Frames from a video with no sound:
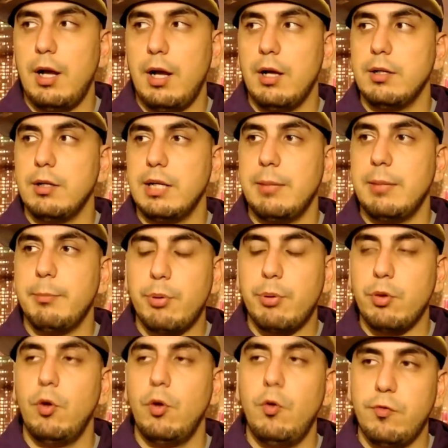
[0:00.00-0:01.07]

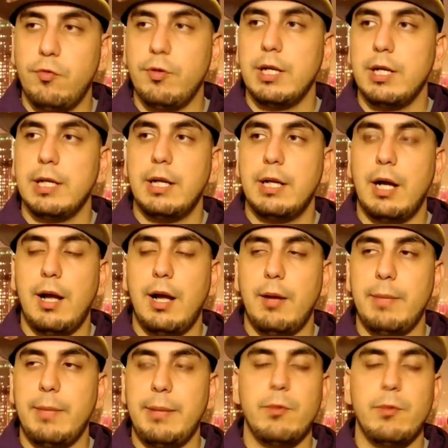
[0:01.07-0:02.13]
improve,
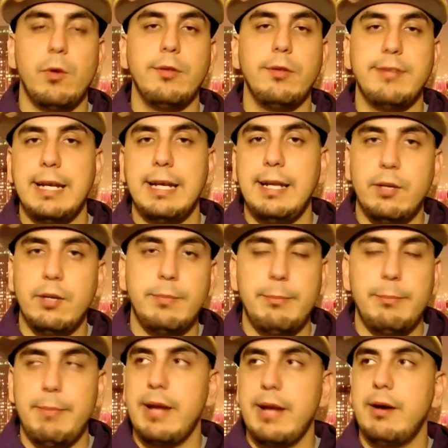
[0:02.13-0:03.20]
maybe rotate a little
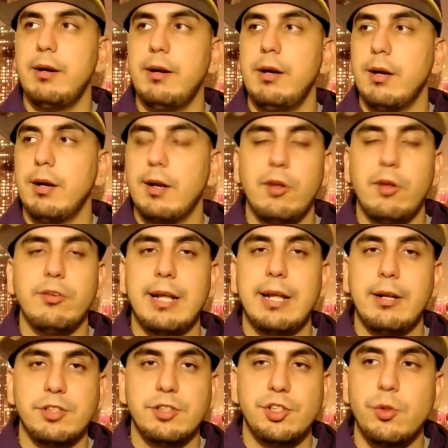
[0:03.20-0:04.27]
bit better, close out
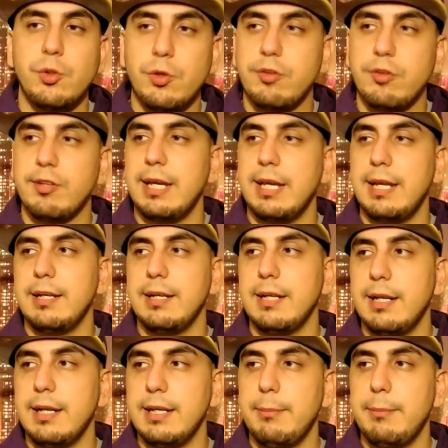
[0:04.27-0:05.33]
on the shooters,
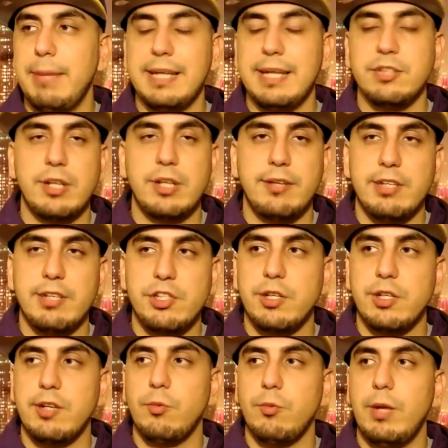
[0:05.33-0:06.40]
and get back in
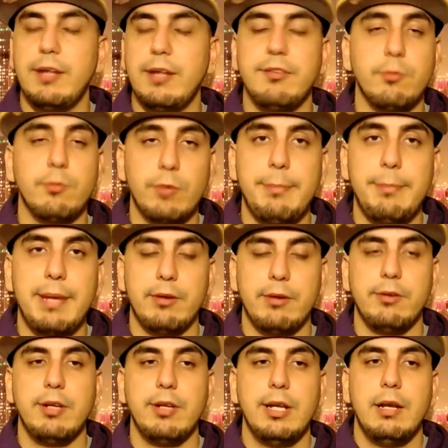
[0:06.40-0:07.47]
transition as well as
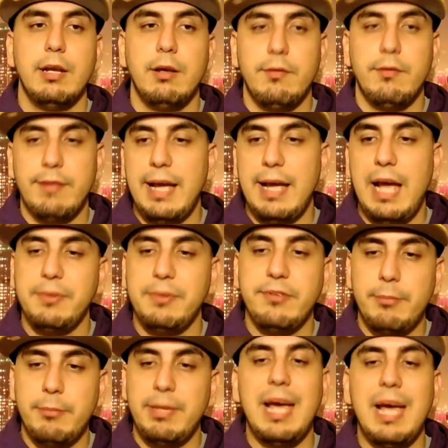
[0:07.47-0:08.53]
rebound. If that happens,
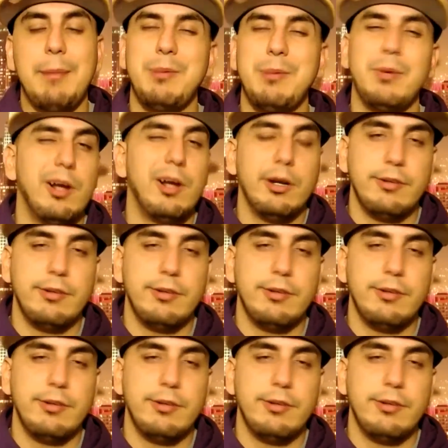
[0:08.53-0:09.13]
I'll be happy regardless of the